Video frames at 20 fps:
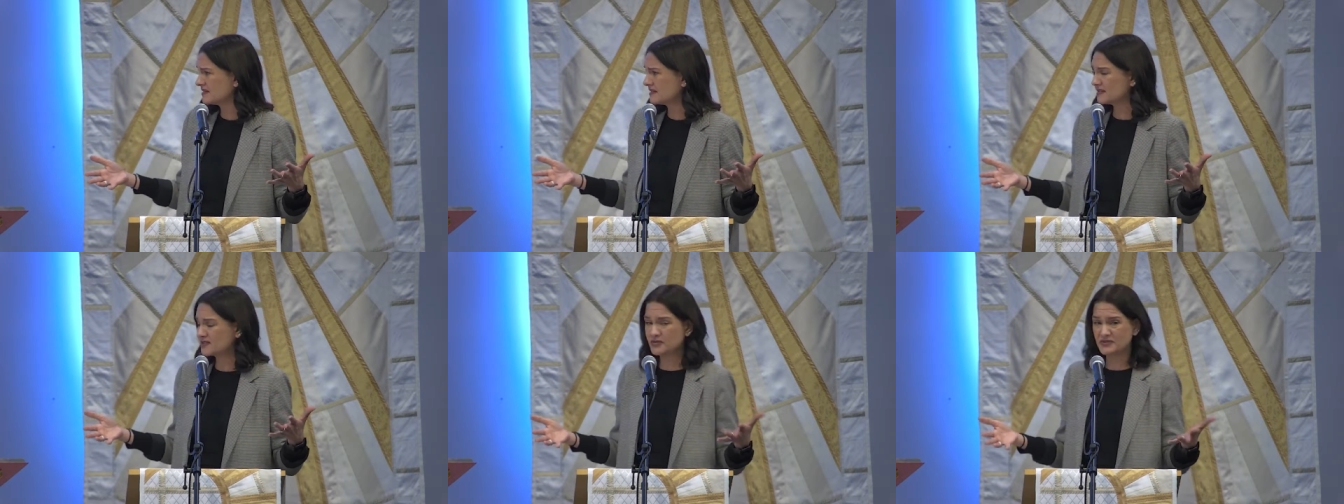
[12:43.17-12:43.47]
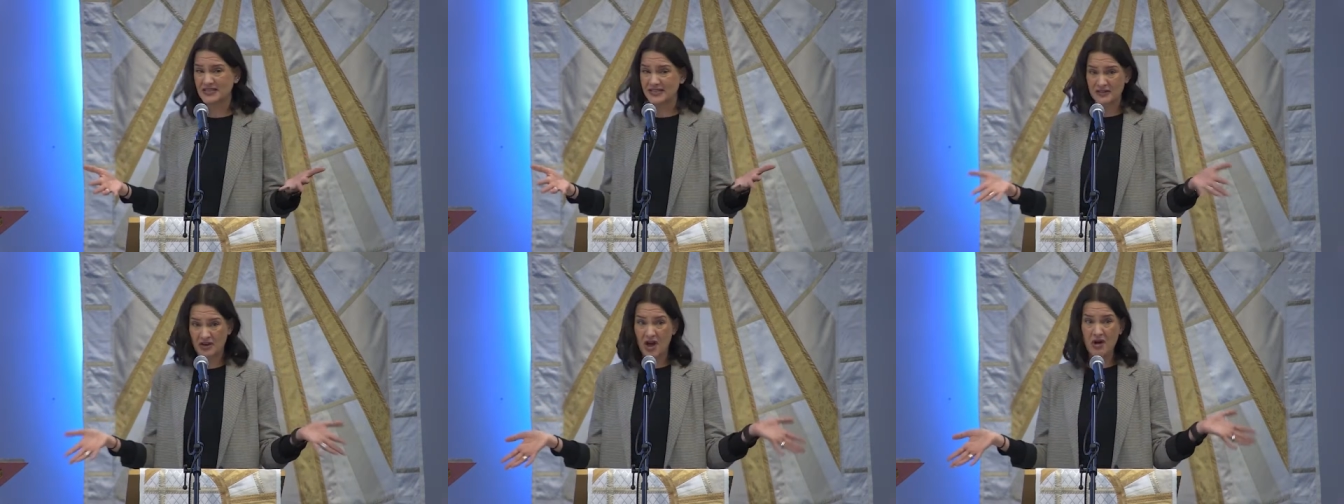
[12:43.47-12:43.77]
So he's
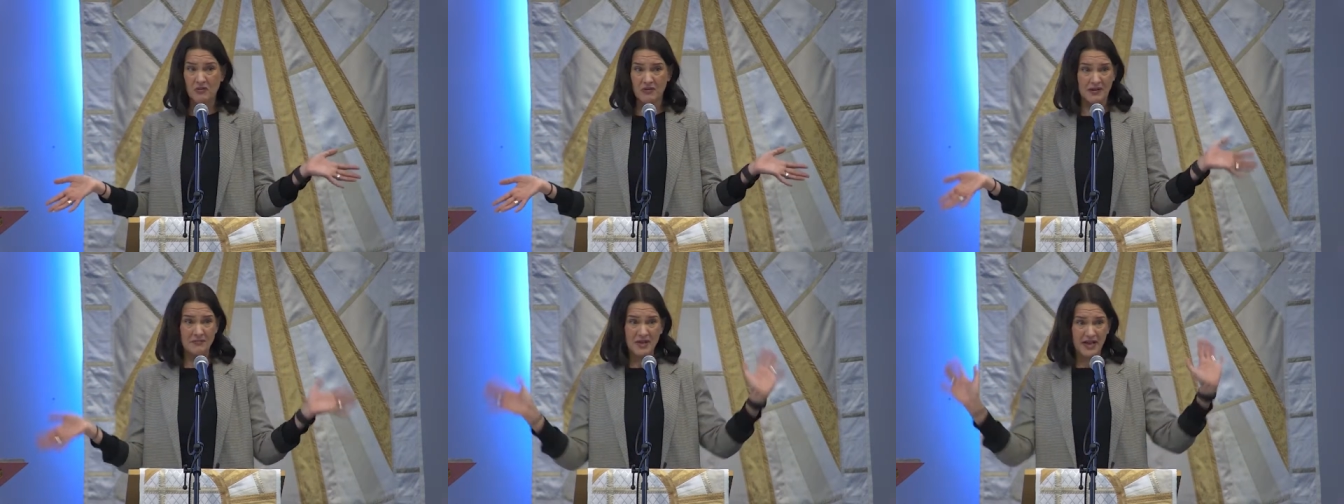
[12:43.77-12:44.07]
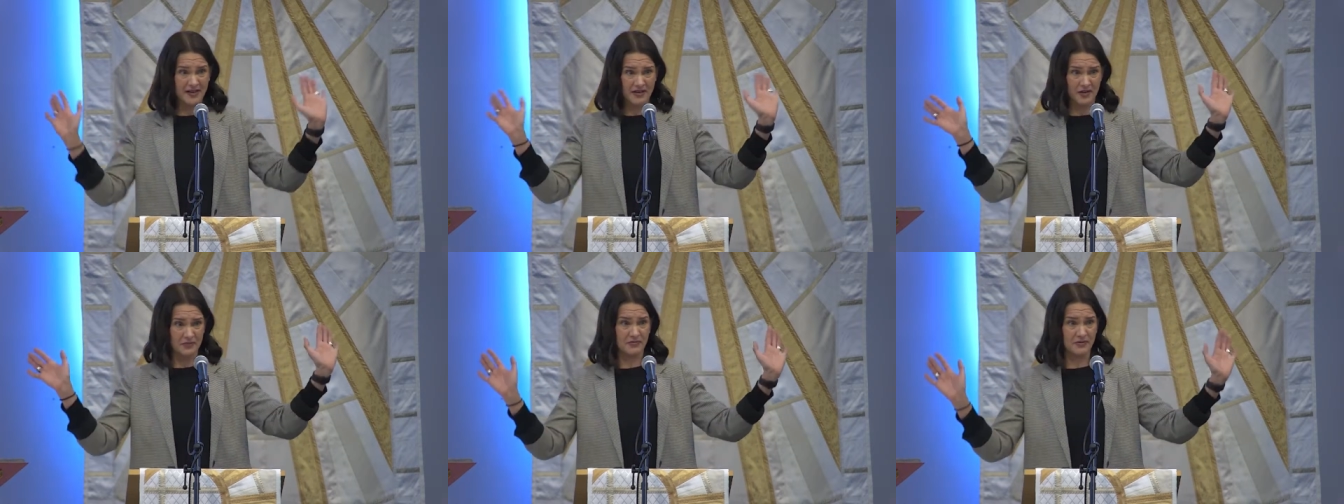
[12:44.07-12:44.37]
like, "No, I'm
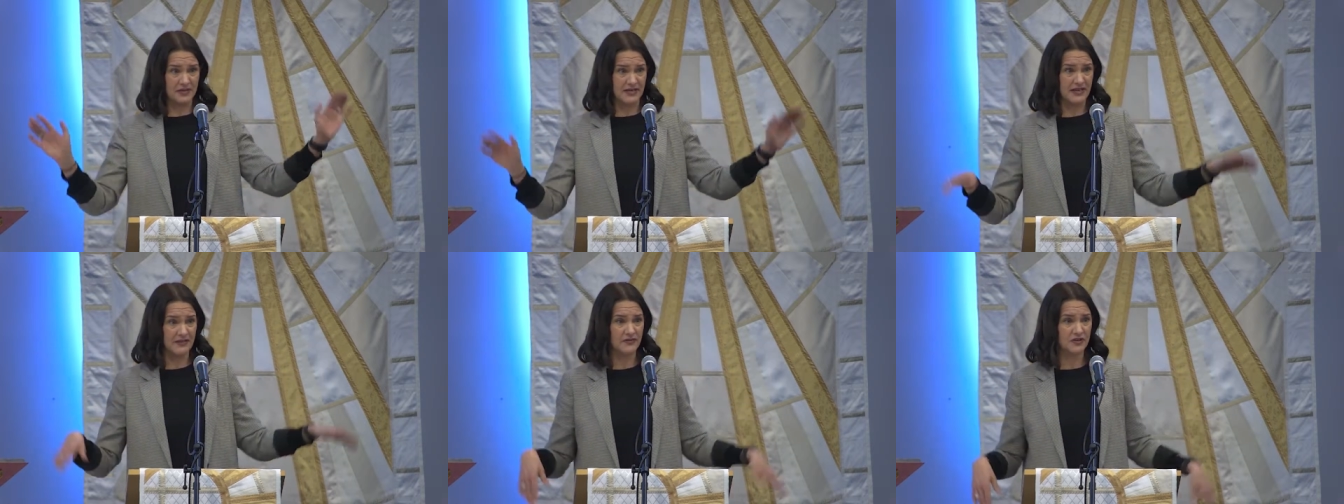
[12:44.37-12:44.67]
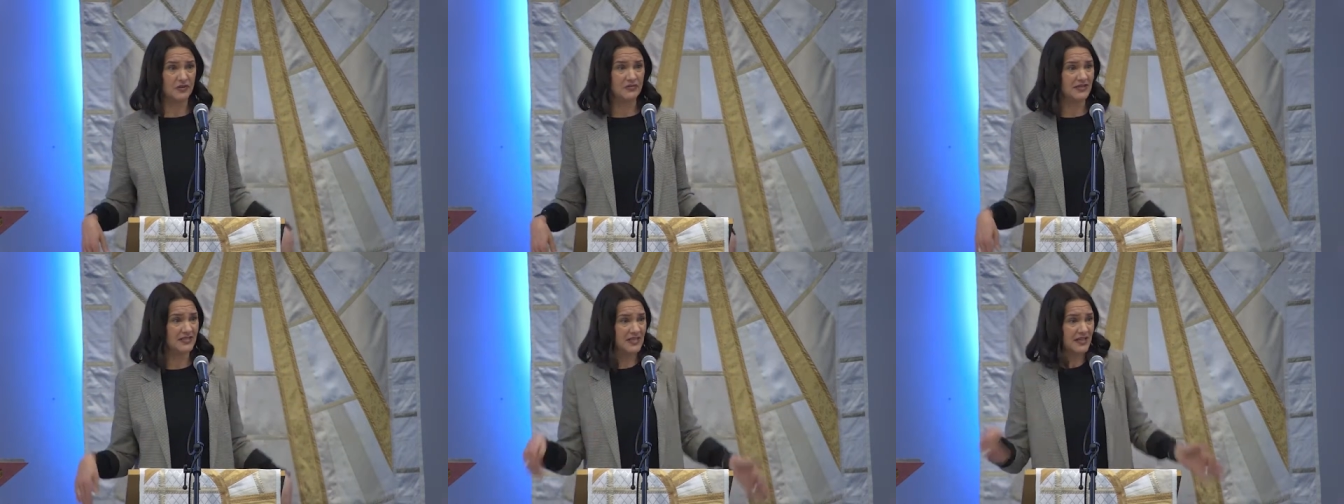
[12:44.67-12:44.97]
not going to believe
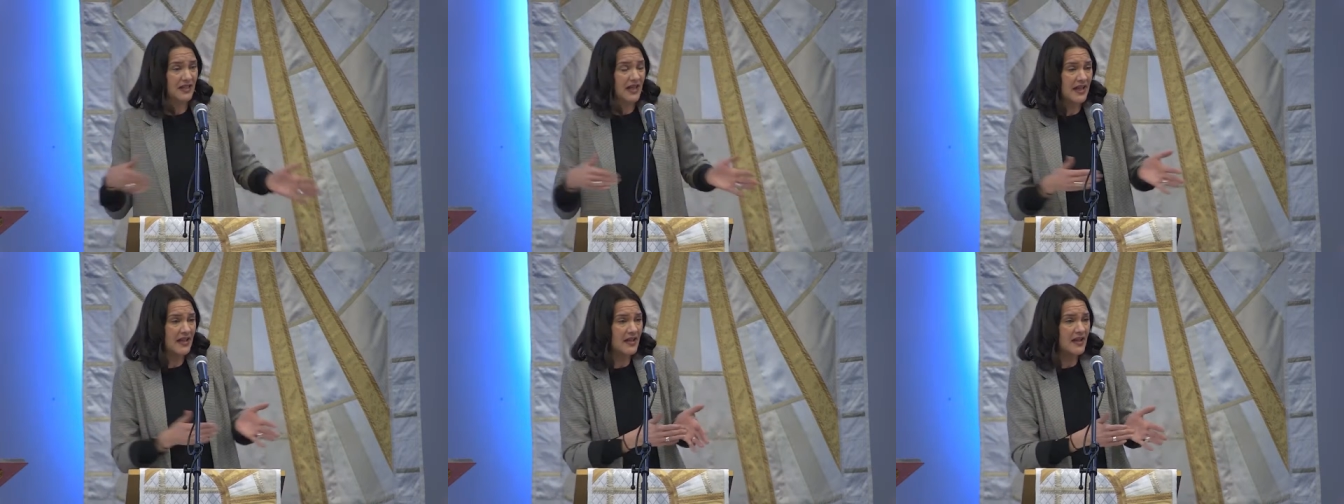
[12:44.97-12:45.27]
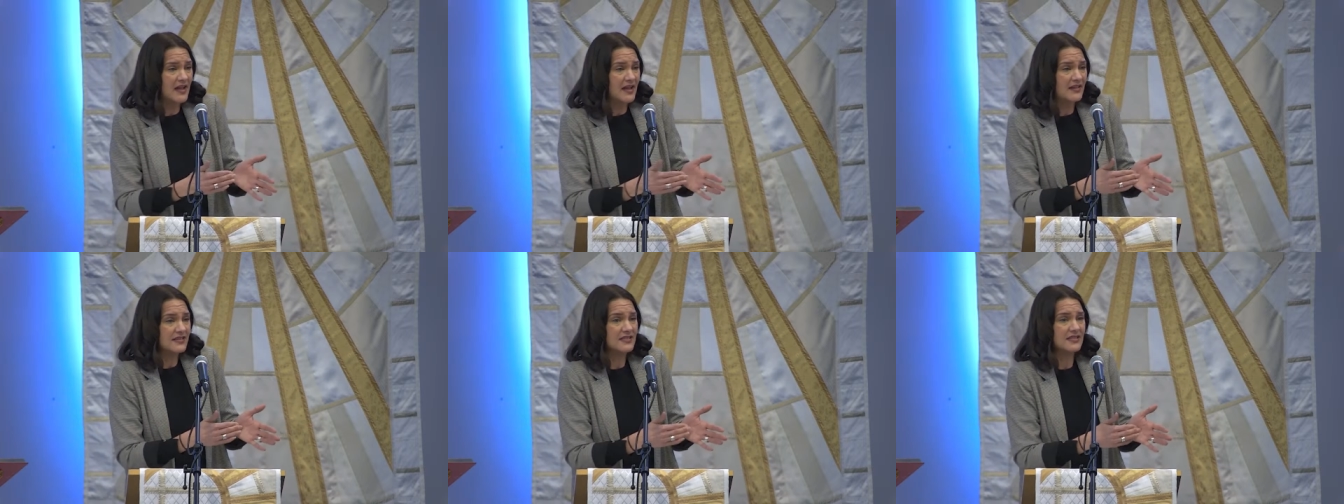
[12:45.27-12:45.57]
you until I
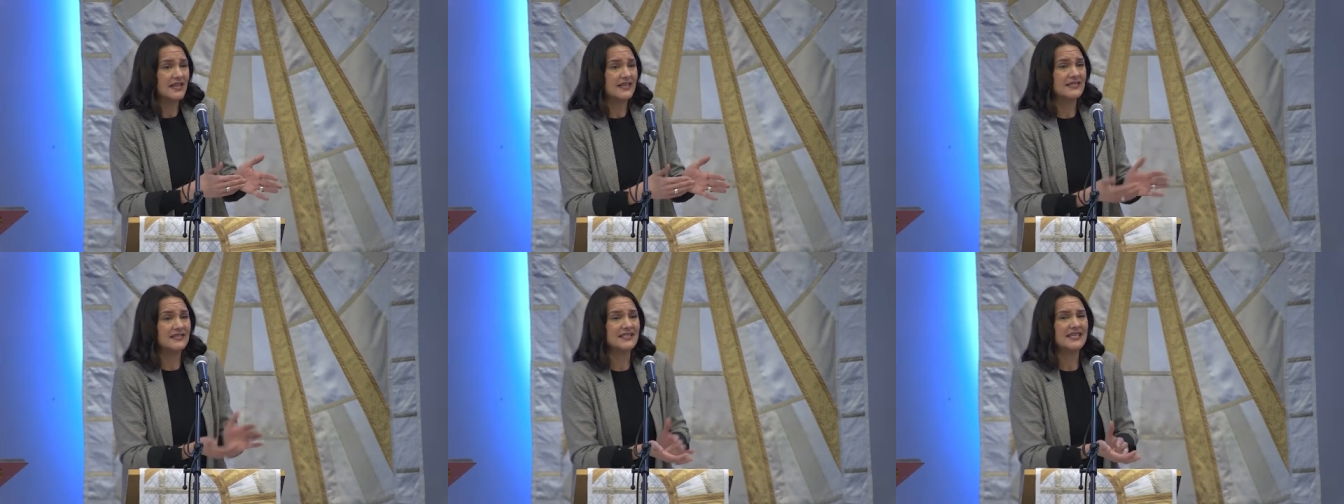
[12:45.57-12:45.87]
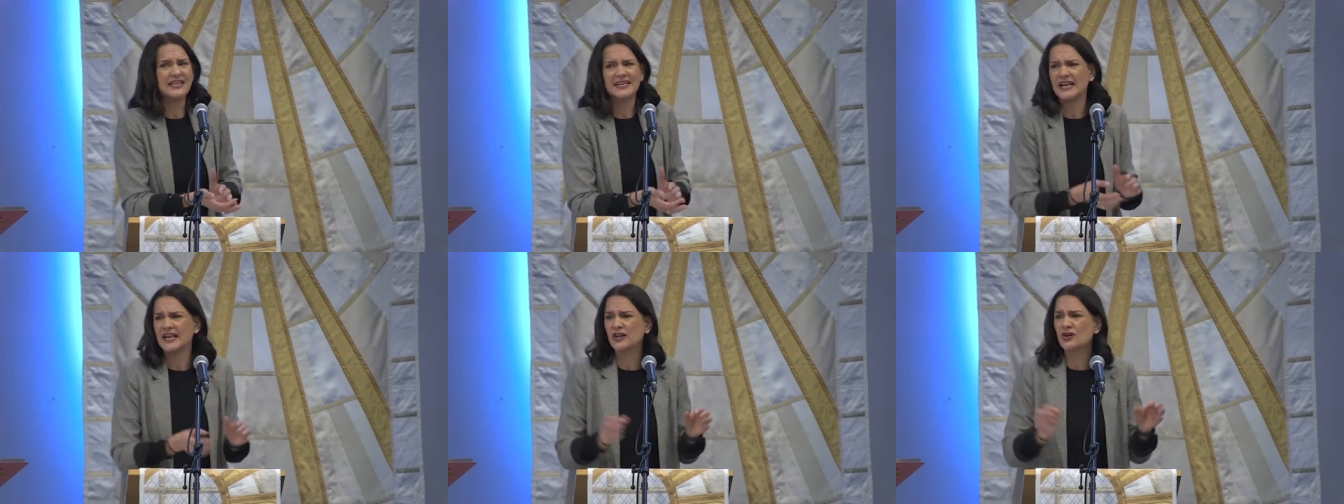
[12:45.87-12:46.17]
until I see
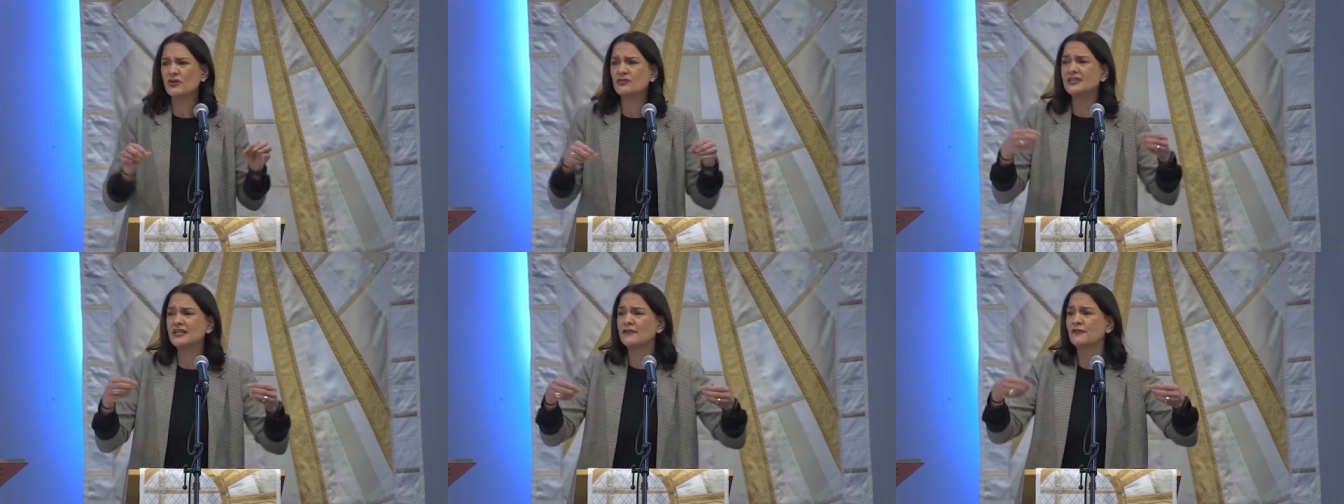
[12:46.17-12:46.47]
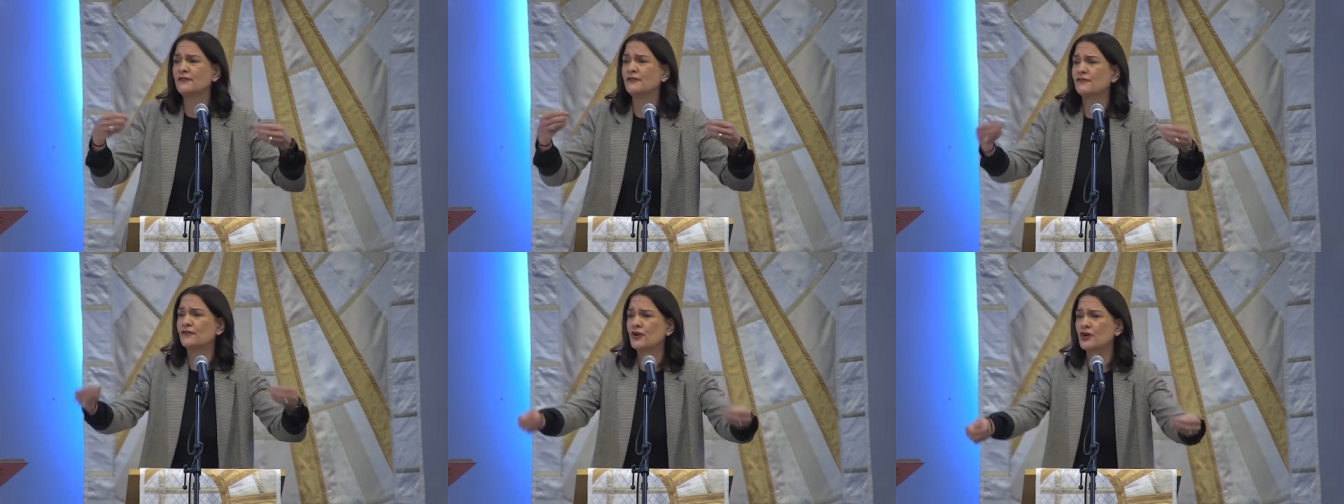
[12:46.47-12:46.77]
it." And he goes
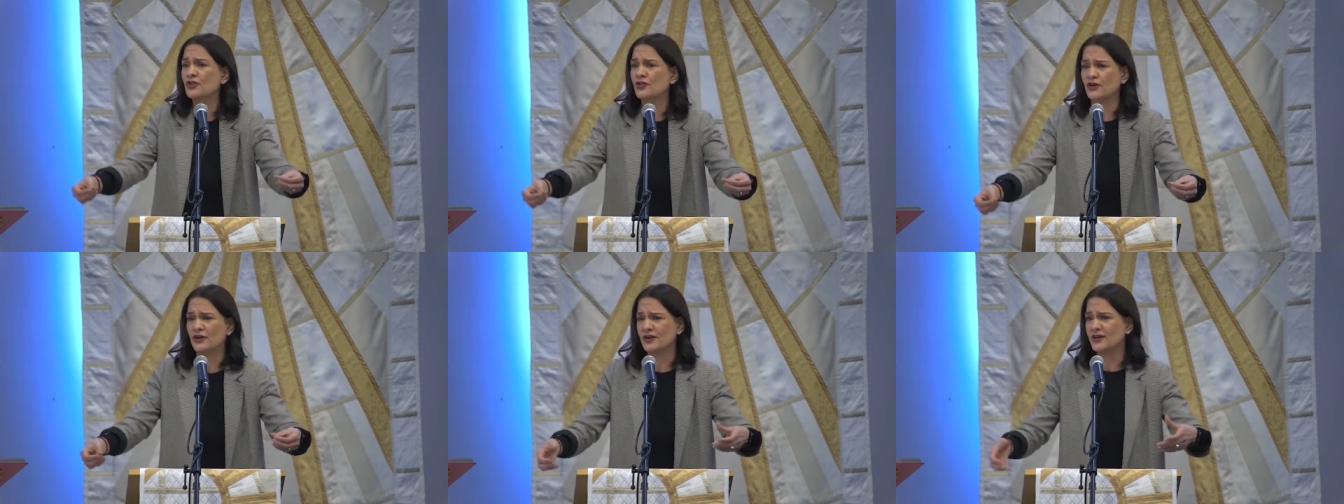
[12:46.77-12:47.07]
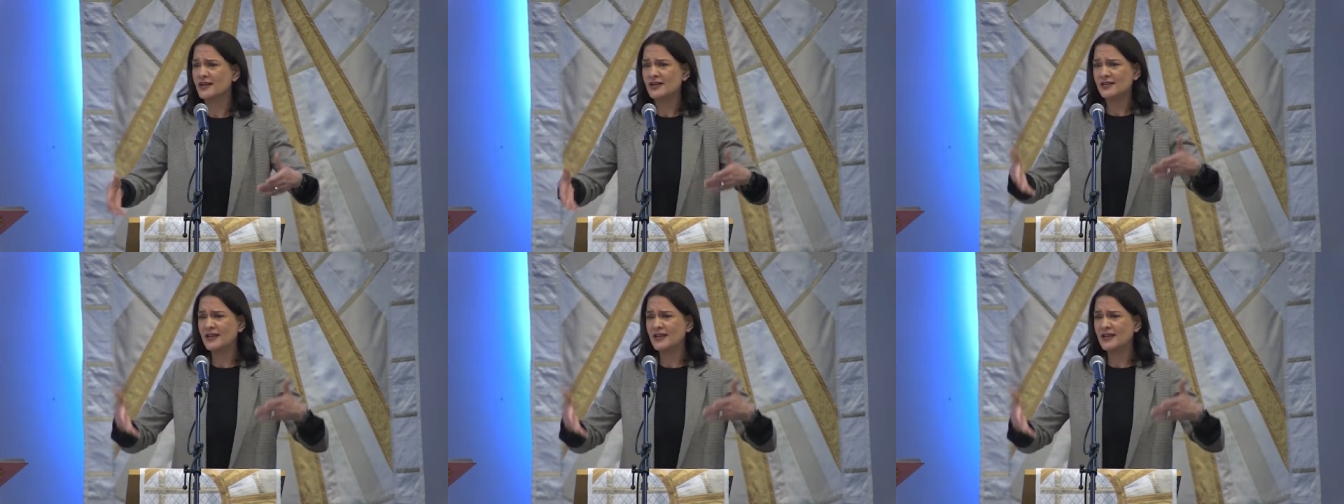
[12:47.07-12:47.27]
even further.